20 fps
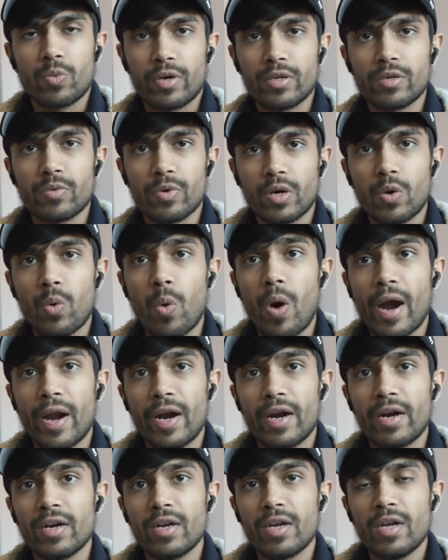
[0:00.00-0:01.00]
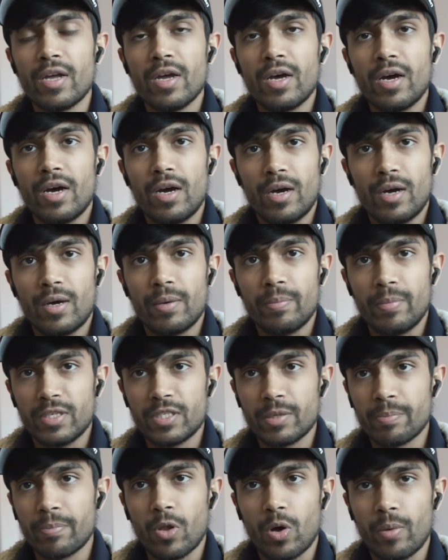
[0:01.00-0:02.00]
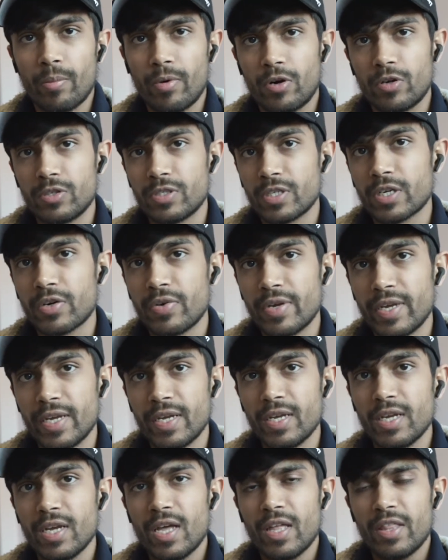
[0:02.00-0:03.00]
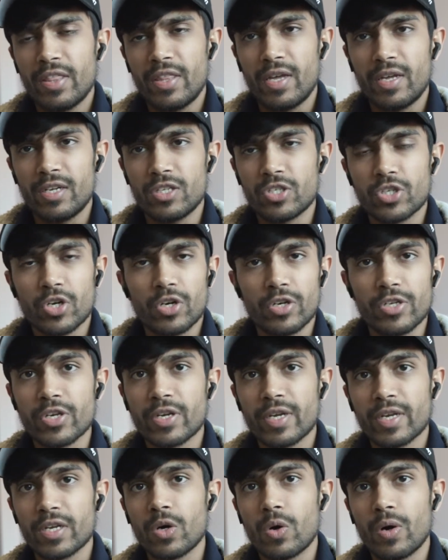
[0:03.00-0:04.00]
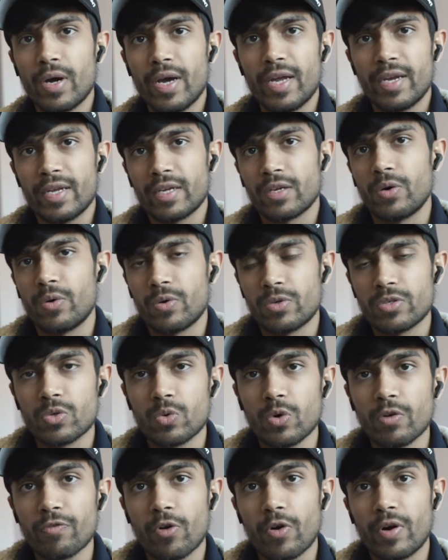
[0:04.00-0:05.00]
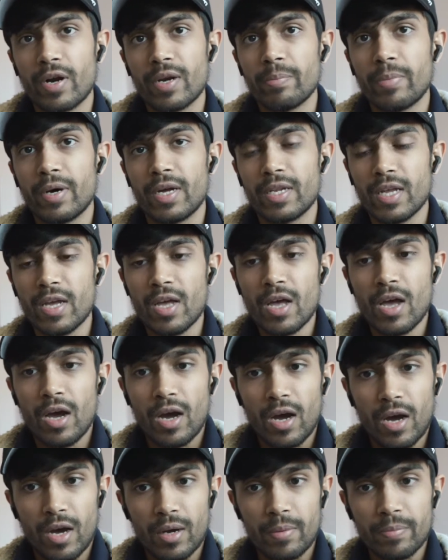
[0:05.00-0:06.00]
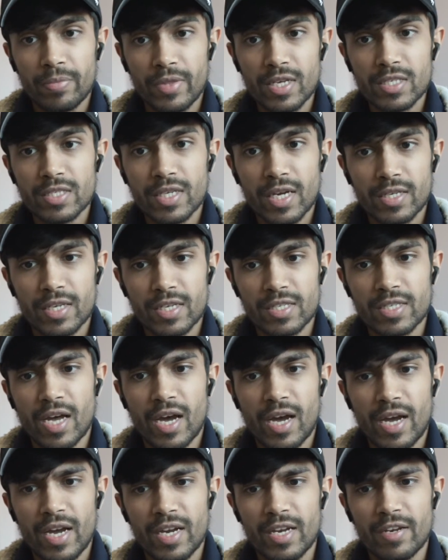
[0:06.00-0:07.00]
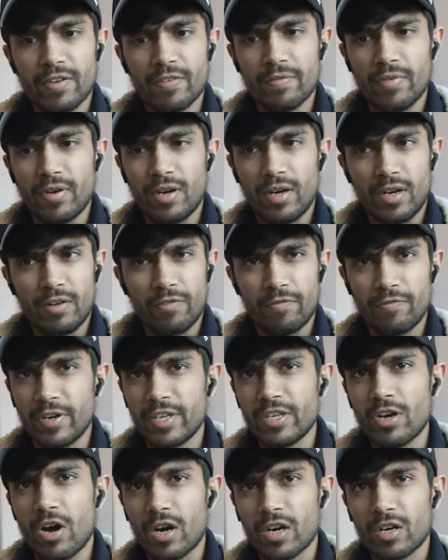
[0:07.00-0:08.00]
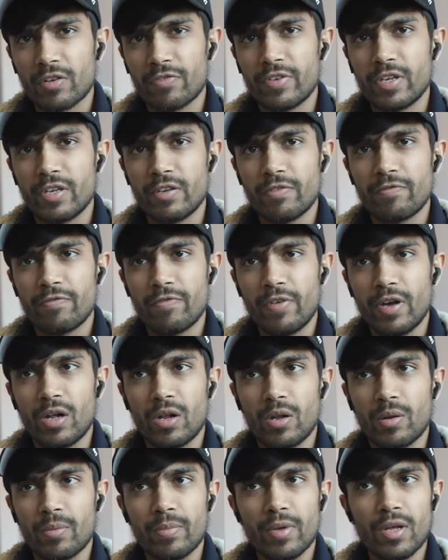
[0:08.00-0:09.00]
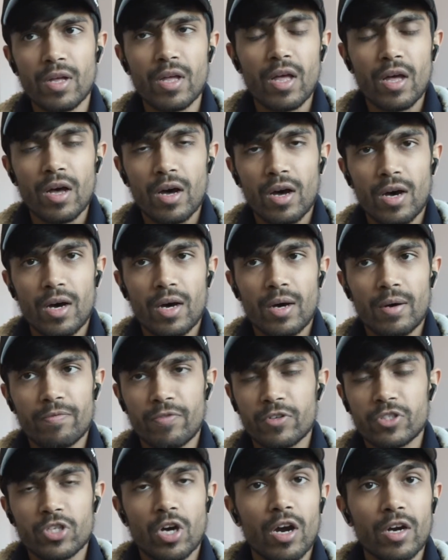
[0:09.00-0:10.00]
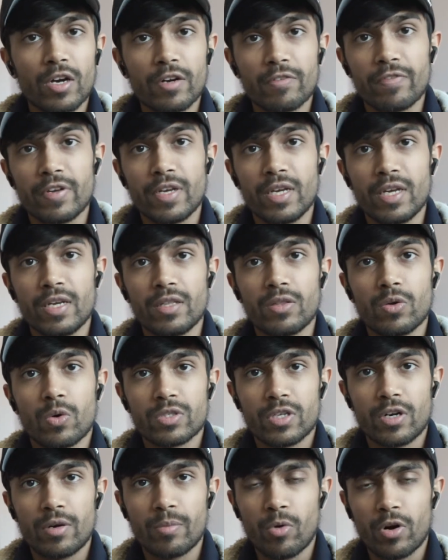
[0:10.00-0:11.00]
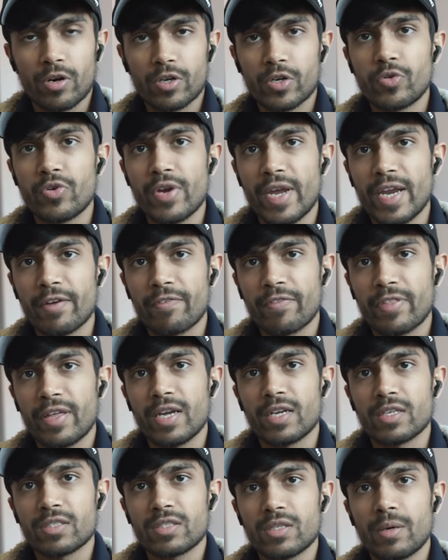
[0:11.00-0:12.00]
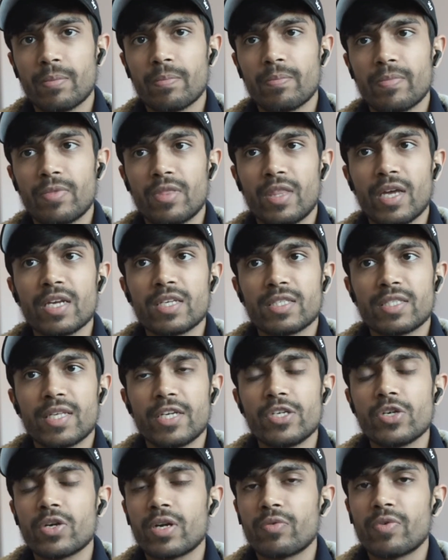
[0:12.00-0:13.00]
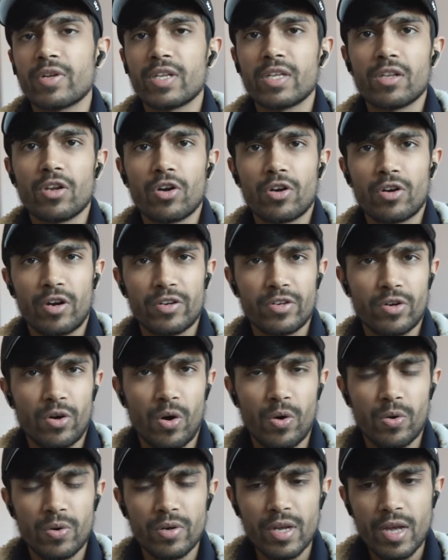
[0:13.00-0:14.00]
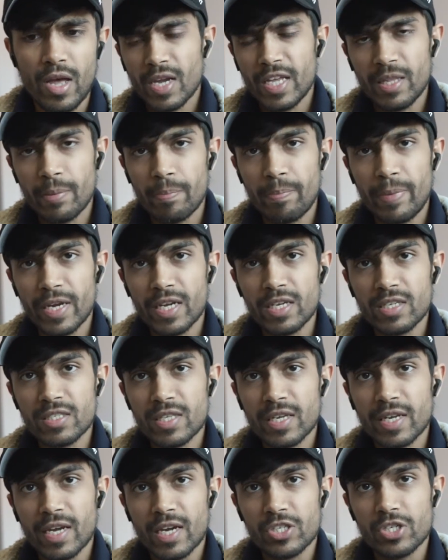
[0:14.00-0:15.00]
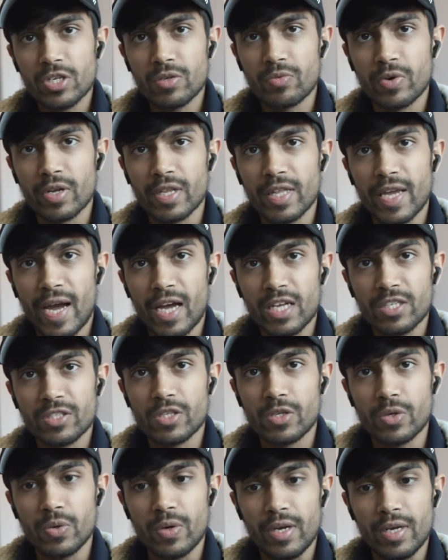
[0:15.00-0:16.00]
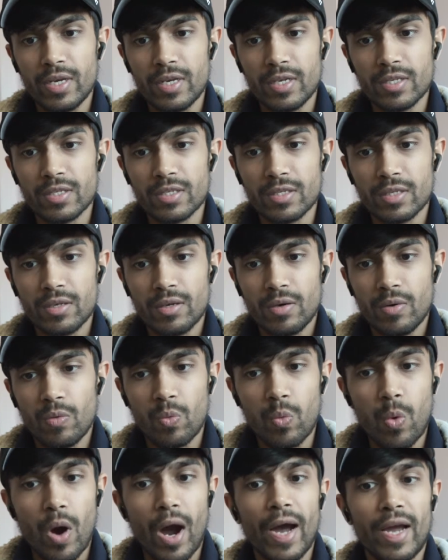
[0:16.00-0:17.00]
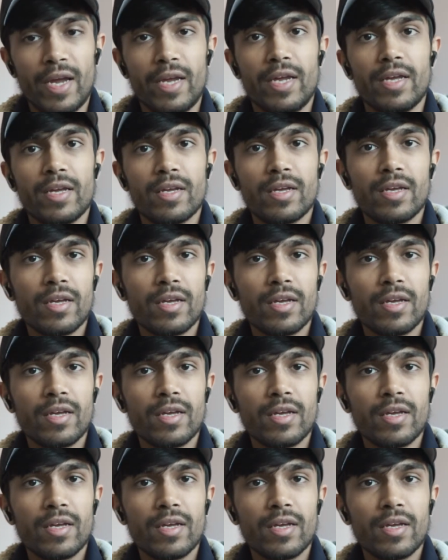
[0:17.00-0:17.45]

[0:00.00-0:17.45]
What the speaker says: where you require a diploma or a degree, then sure, you can go ahead and go to school for it. But things like design, videography, film, photography, those are more creative things, some things that you can really learn on your own. And the biggest thing I should really ask you is why.